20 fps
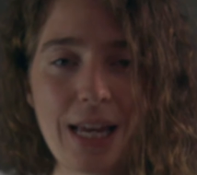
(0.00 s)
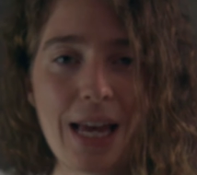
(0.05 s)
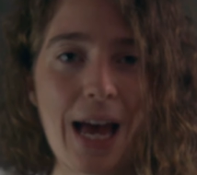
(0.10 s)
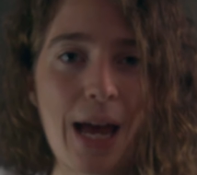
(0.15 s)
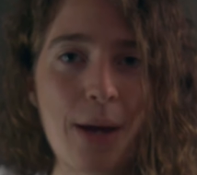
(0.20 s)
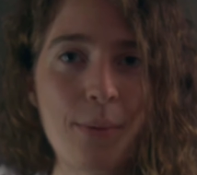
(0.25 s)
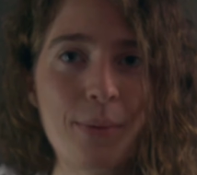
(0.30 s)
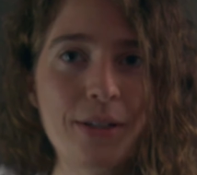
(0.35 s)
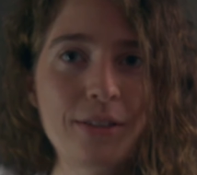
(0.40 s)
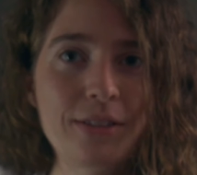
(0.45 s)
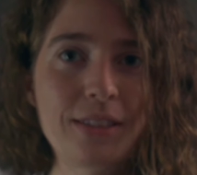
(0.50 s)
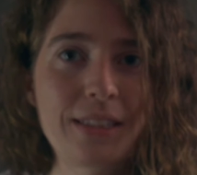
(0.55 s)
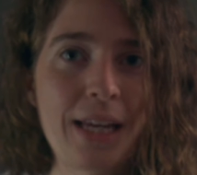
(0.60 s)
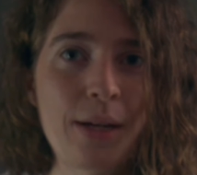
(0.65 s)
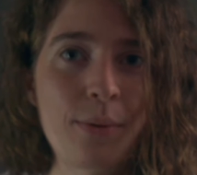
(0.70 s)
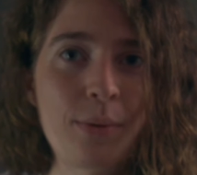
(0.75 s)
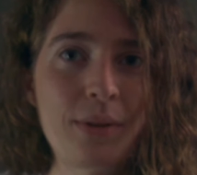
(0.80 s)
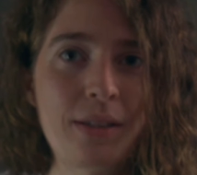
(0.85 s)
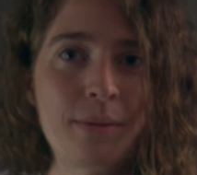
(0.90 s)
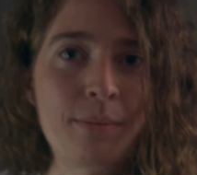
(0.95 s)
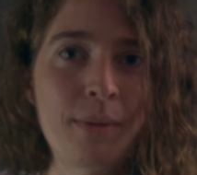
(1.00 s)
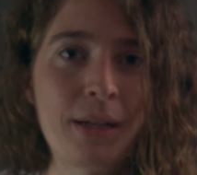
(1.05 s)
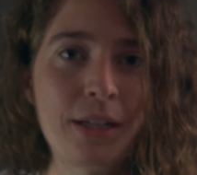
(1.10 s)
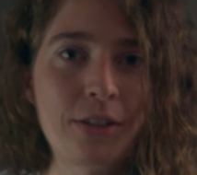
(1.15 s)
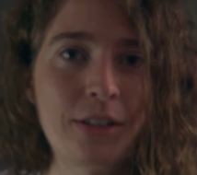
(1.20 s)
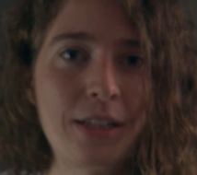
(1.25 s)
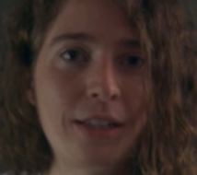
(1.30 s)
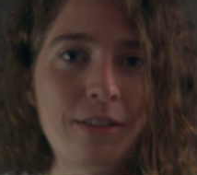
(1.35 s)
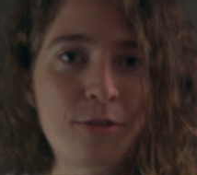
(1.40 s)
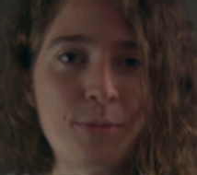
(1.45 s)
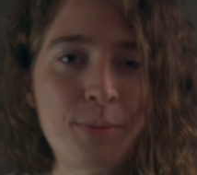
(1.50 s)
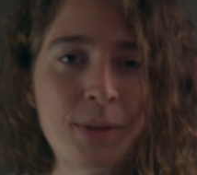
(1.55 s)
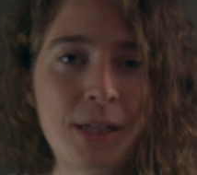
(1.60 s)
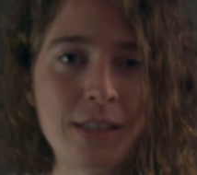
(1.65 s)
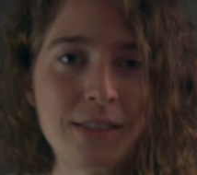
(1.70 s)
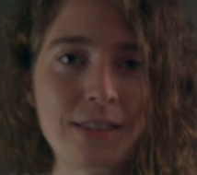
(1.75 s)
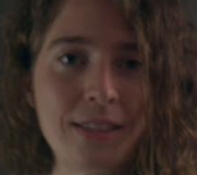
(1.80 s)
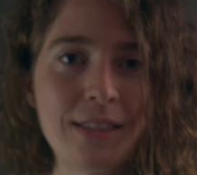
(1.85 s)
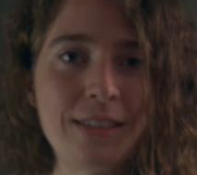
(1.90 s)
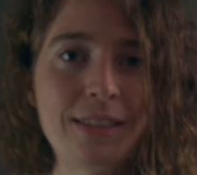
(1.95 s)
I will say within my creative
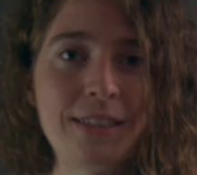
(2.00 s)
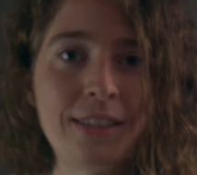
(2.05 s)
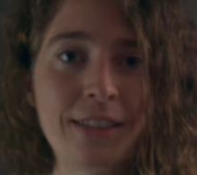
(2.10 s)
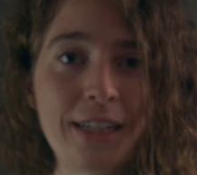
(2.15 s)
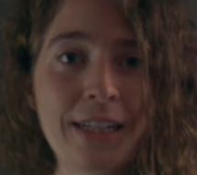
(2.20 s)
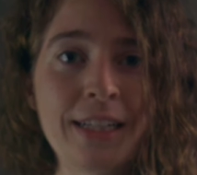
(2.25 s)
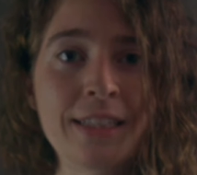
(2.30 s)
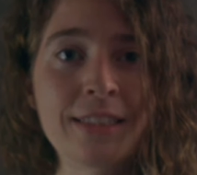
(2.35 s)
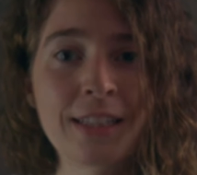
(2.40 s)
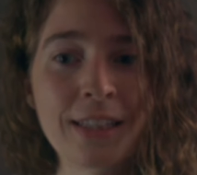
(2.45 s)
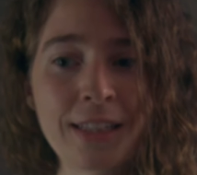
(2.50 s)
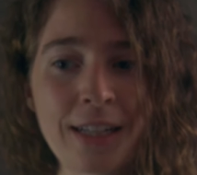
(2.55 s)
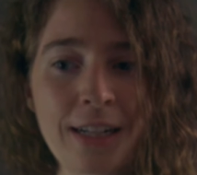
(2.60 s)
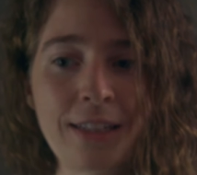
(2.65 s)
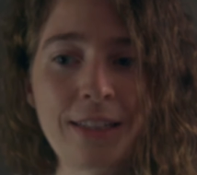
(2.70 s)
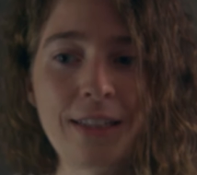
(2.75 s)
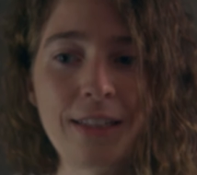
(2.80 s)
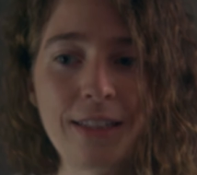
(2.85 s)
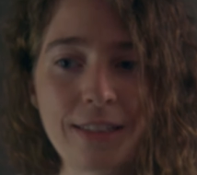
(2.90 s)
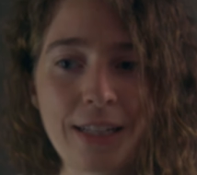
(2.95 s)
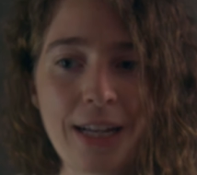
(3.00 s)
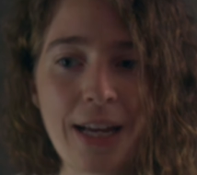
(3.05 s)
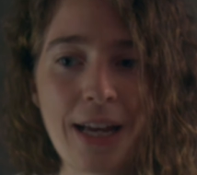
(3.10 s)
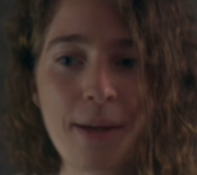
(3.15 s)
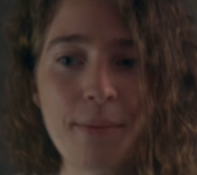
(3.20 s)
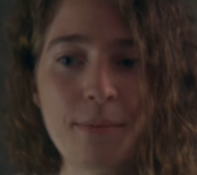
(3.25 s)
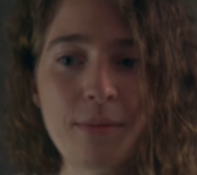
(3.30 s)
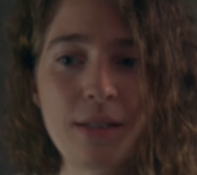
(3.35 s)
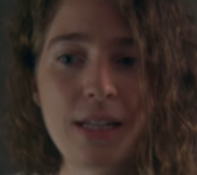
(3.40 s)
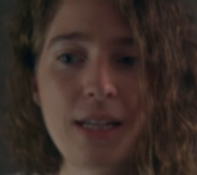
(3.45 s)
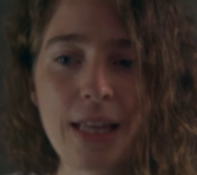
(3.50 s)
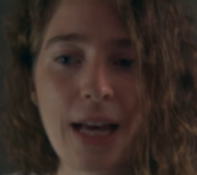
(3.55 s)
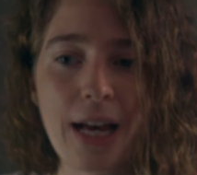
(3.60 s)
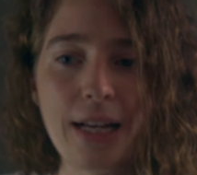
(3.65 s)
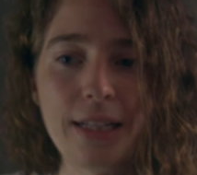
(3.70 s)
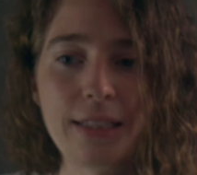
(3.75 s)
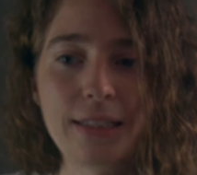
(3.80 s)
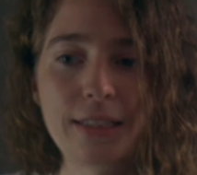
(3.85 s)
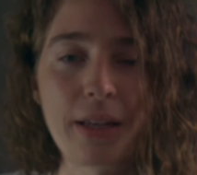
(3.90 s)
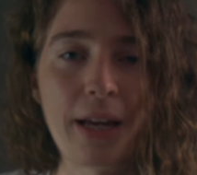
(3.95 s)
process there is a lot of the time
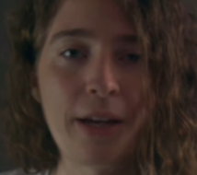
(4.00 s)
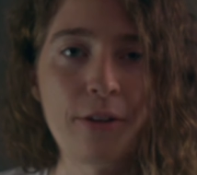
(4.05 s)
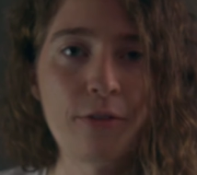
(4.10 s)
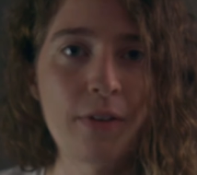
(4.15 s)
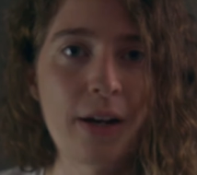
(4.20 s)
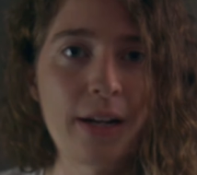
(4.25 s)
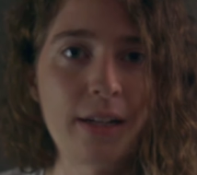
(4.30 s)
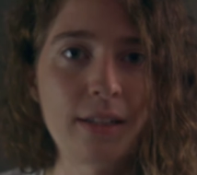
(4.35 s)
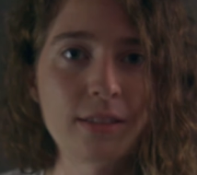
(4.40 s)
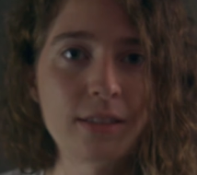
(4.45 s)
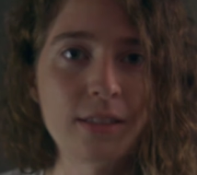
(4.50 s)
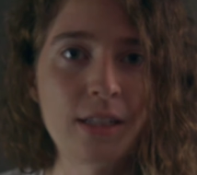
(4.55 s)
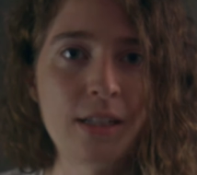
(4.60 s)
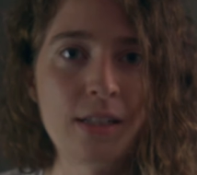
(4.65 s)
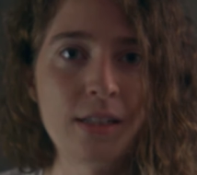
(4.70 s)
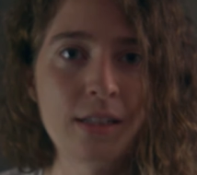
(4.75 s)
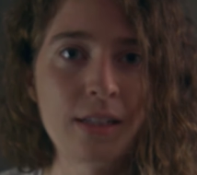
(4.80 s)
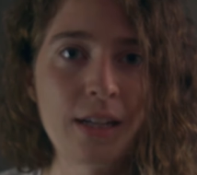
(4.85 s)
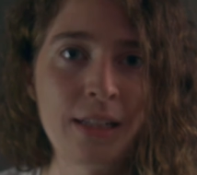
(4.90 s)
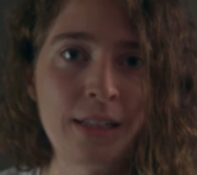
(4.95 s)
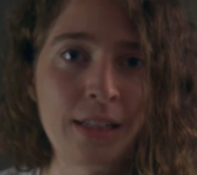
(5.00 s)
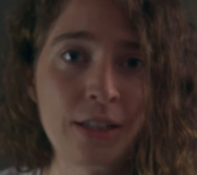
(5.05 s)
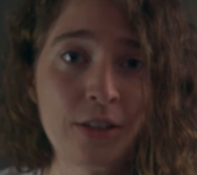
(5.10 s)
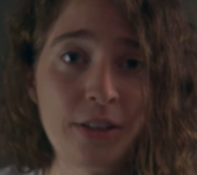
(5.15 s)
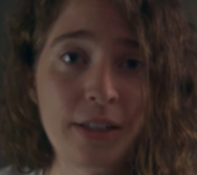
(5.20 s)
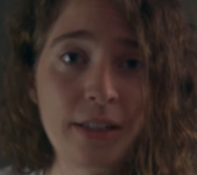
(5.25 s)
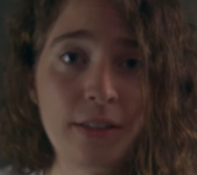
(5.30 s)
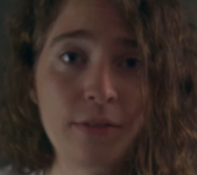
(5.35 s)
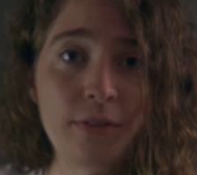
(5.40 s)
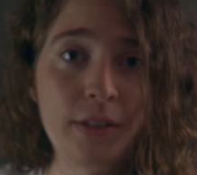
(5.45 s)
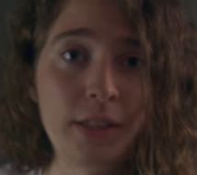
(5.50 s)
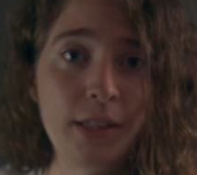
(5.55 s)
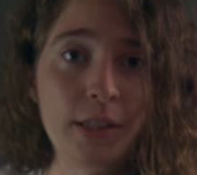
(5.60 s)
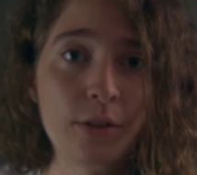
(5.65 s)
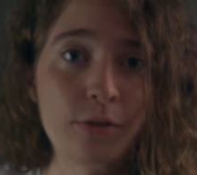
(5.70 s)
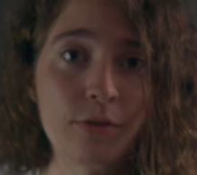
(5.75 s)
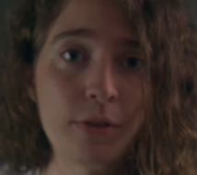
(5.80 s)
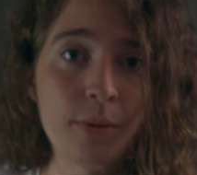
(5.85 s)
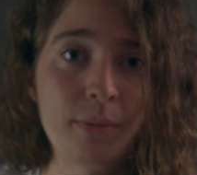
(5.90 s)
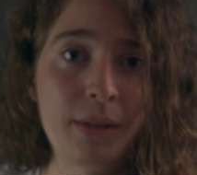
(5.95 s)
that I find a song and then create a
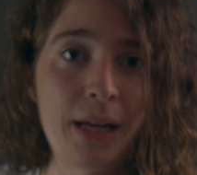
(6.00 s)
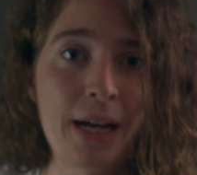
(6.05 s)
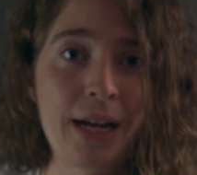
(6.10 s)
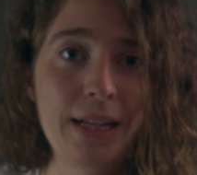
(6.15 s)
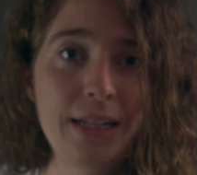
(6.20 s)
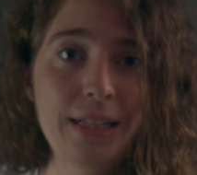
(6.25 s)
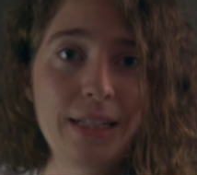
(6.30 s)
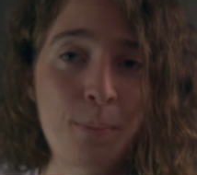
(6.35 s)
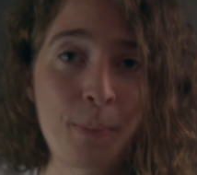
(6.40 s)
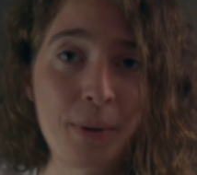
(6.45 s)
video from that,